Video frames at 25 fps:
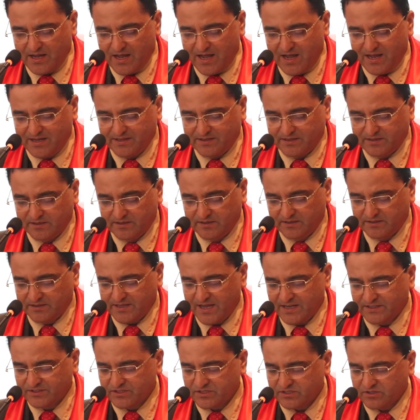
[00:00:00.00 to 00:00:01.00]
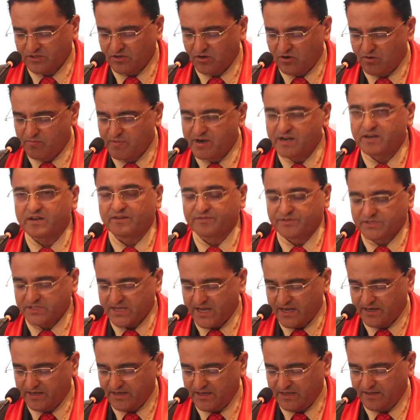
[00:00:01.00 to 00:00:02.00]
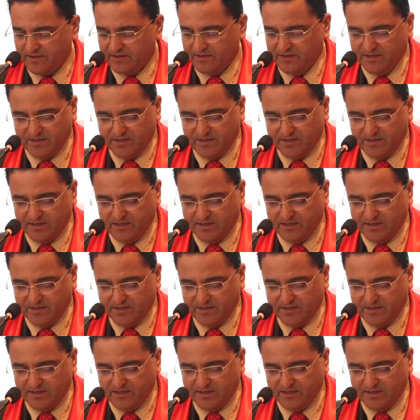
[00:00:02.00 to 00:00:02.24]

and thanks to Government of China,